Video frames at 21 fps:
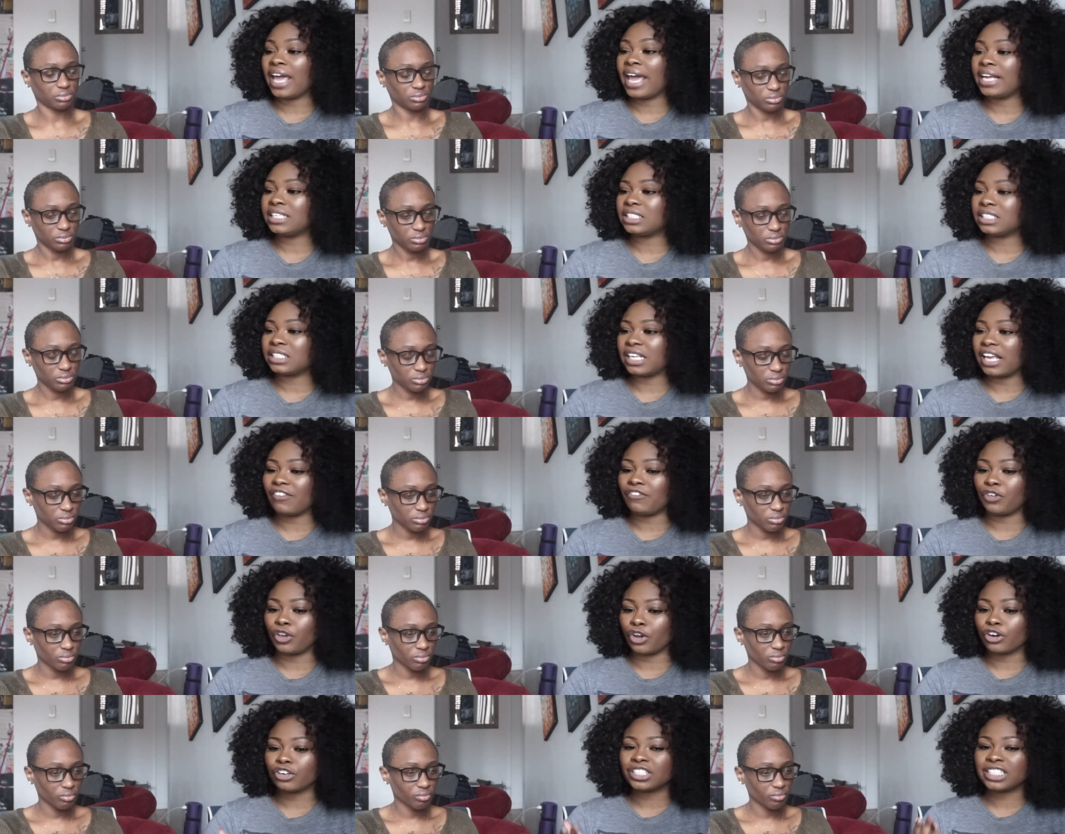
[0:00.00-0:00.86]
Speaker 1: can't just,
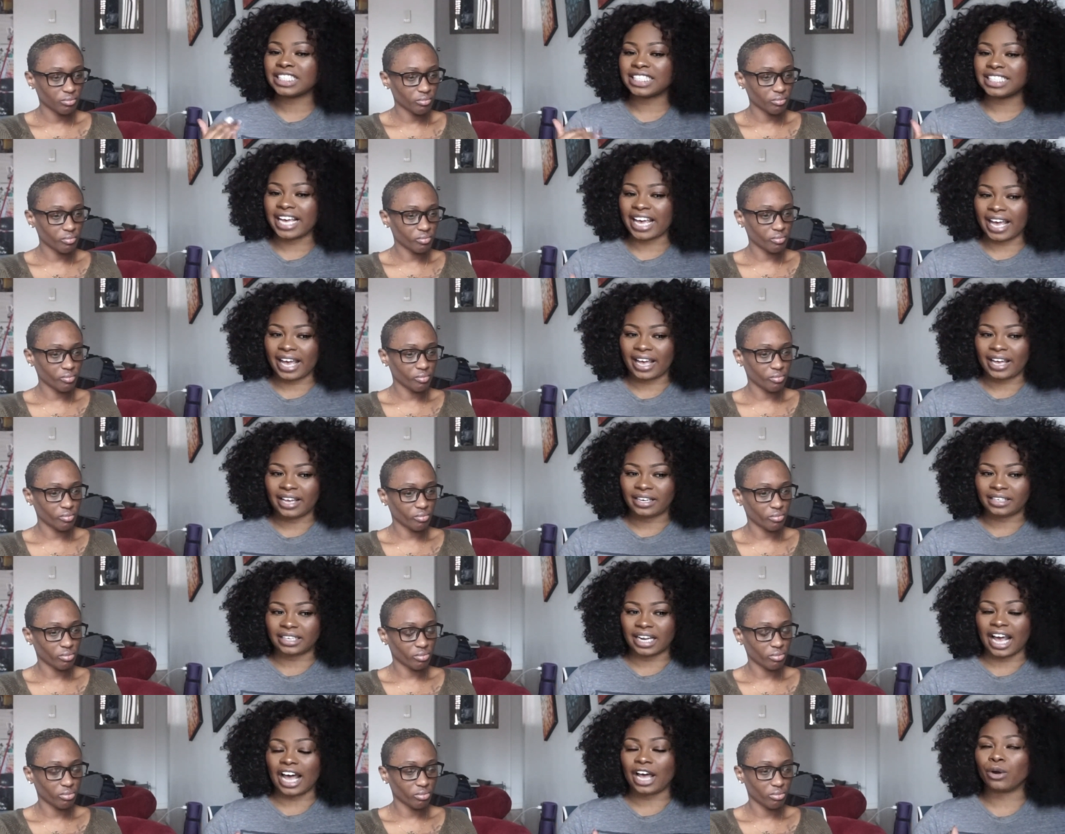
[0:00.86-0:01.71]
if you're
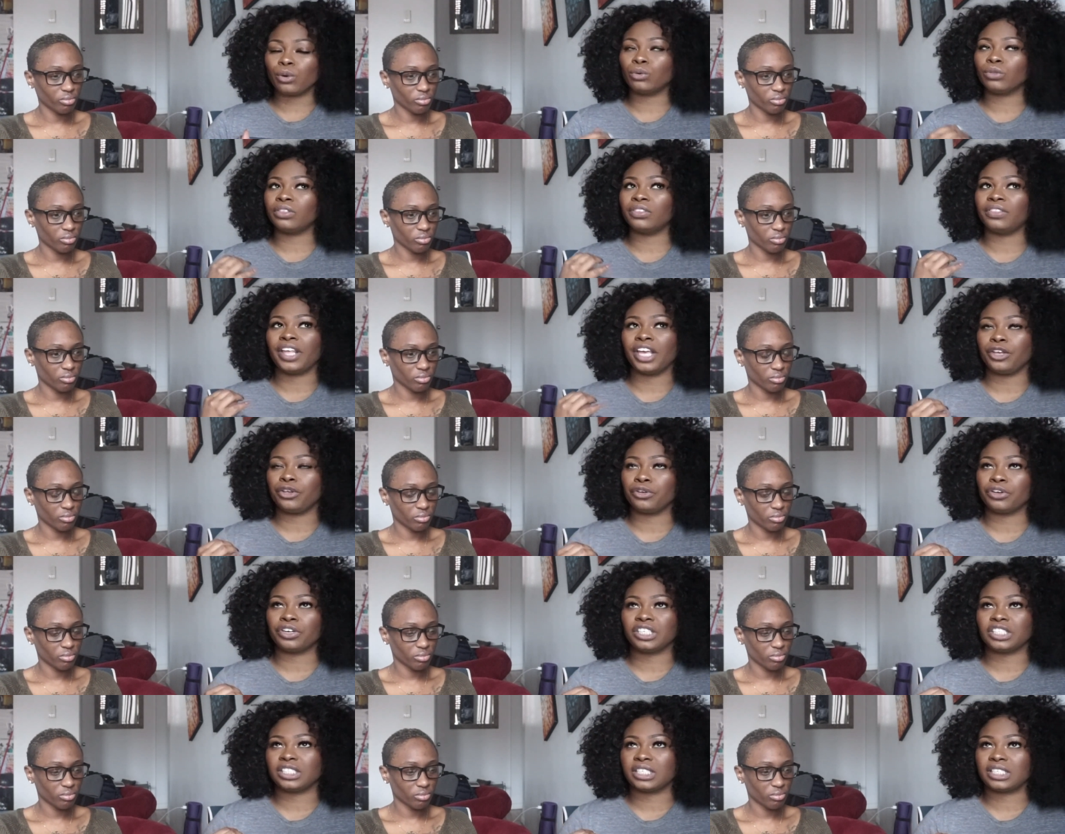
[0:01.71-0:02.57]
sad, I don't think
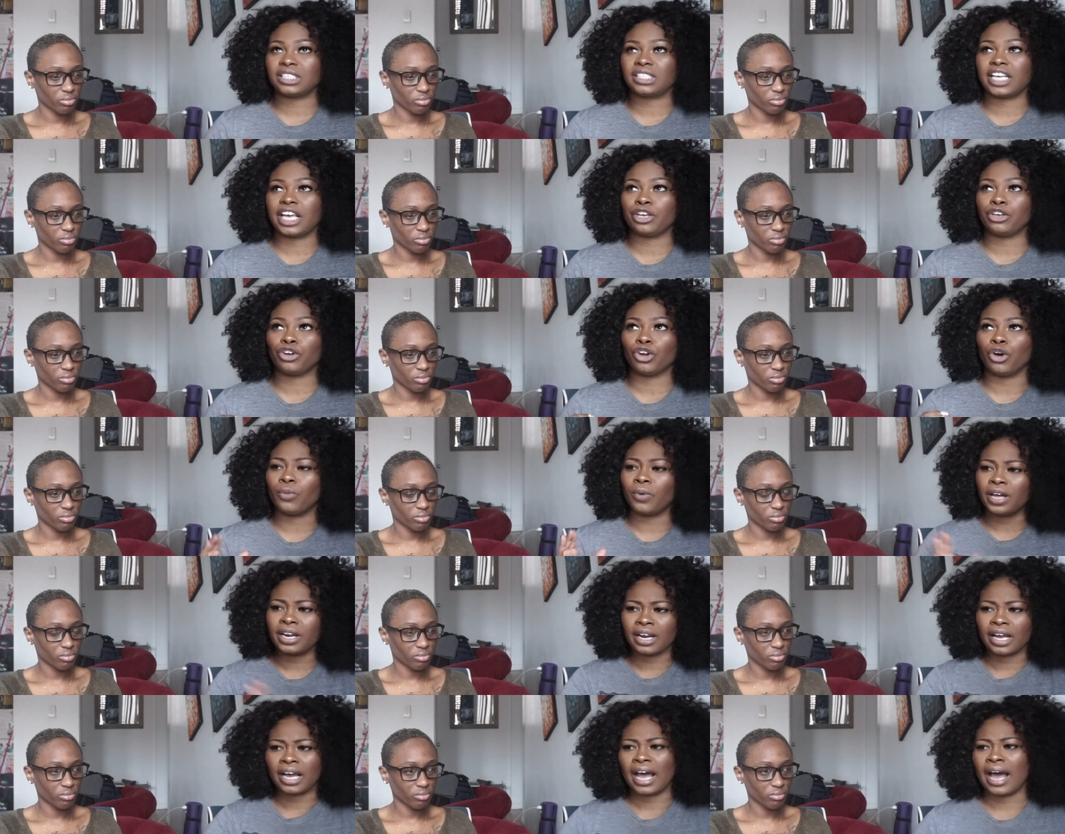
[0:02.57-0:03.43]
you could just say, you know
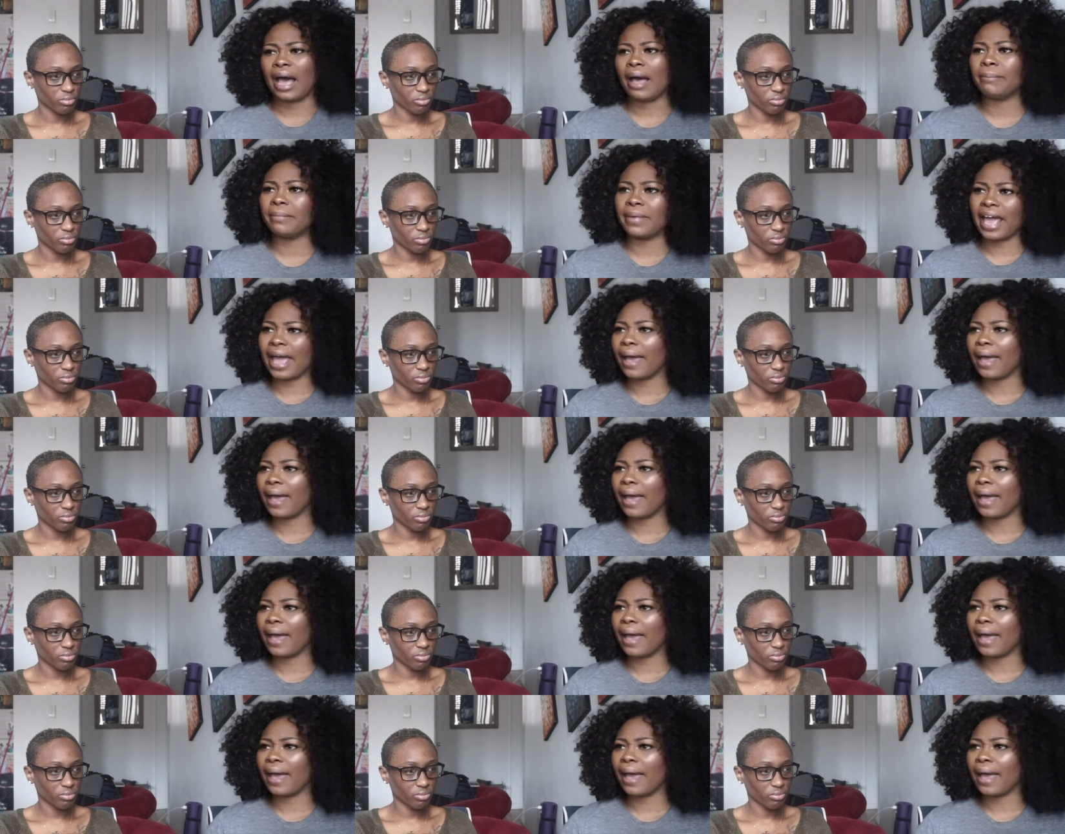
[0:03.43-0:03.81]
what, I'm